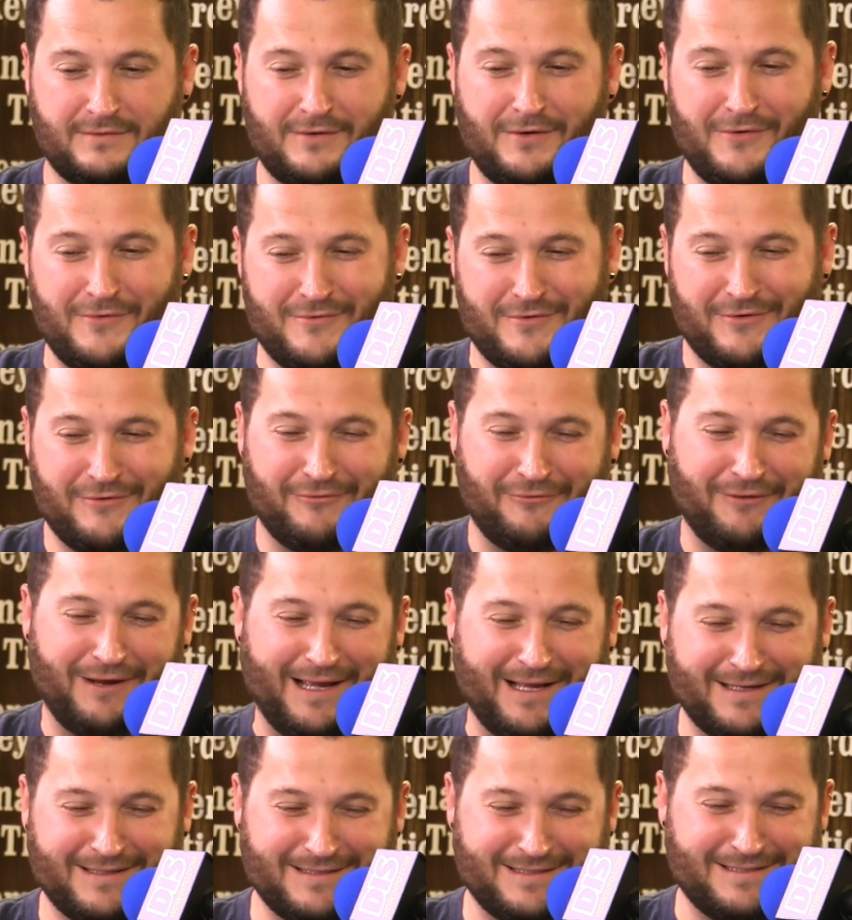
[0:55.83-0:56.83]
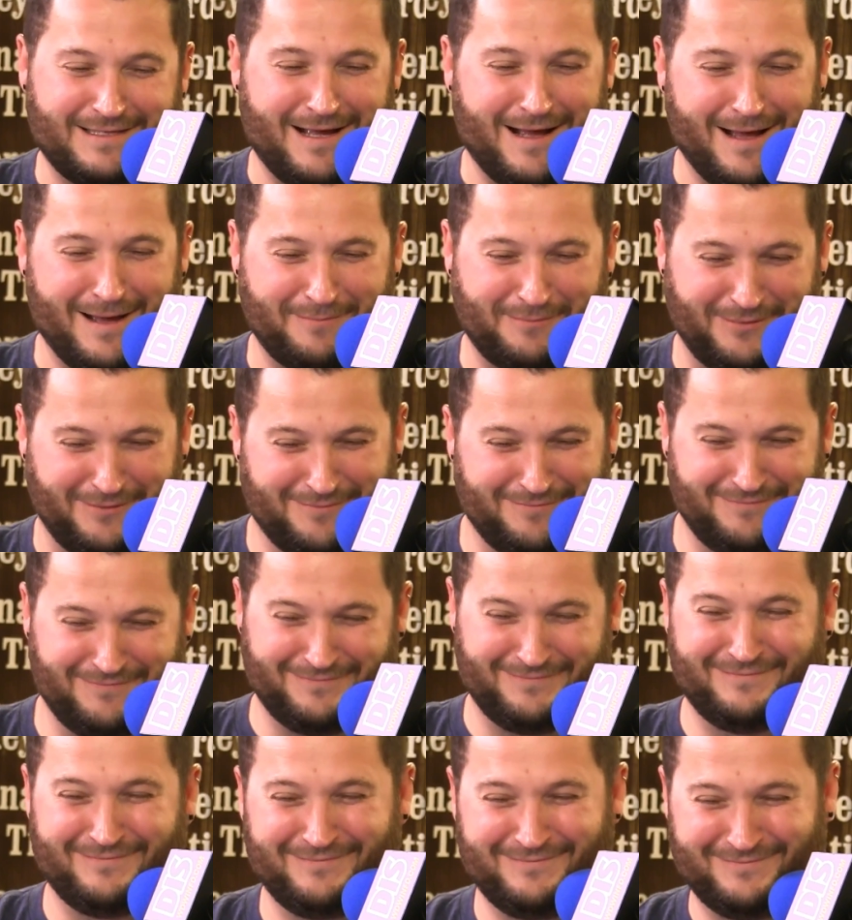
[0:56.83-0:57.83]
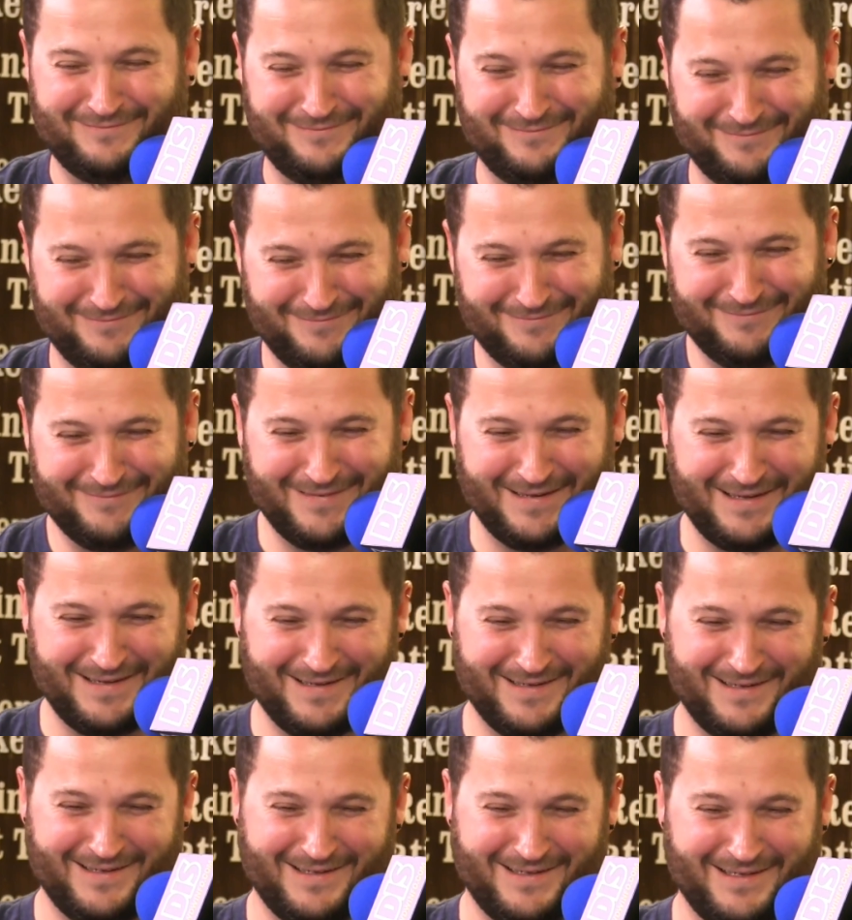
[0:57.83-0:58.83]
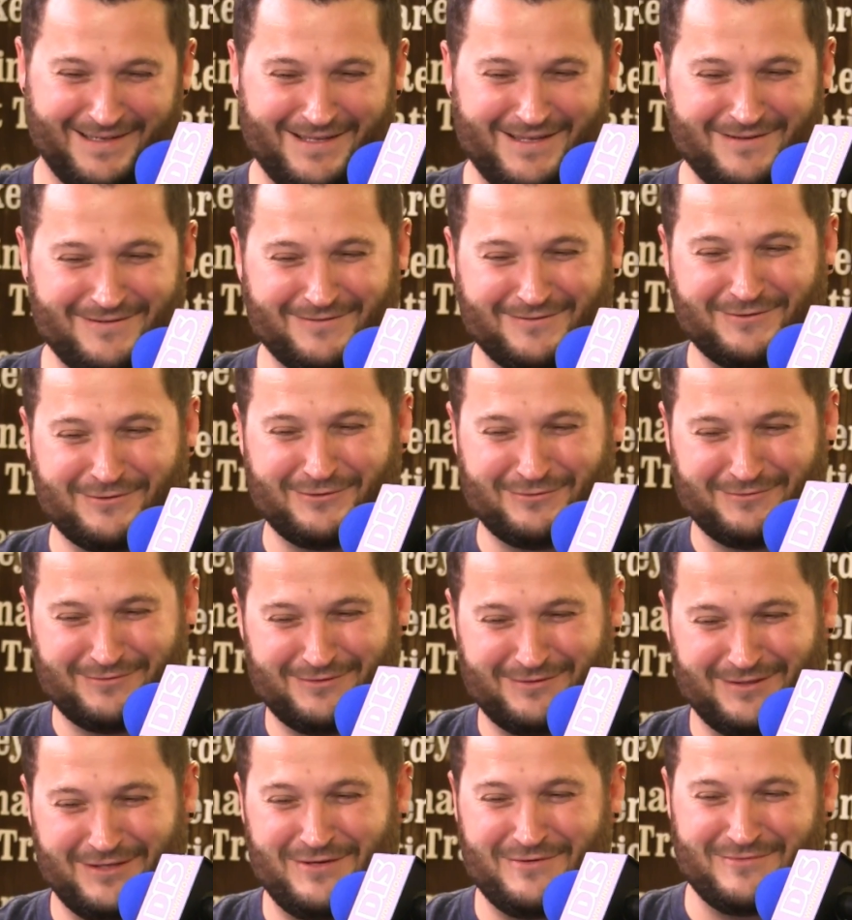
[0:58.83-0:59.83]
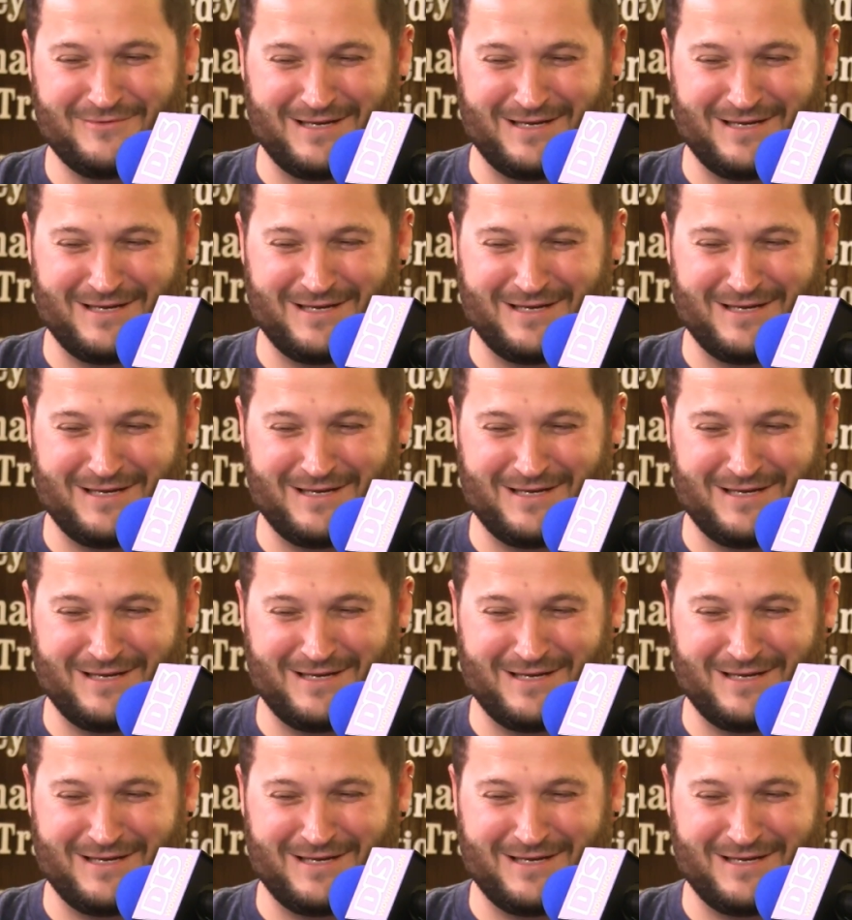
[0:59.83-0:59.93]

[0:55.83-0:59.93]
Oh, Craig, stop. You, you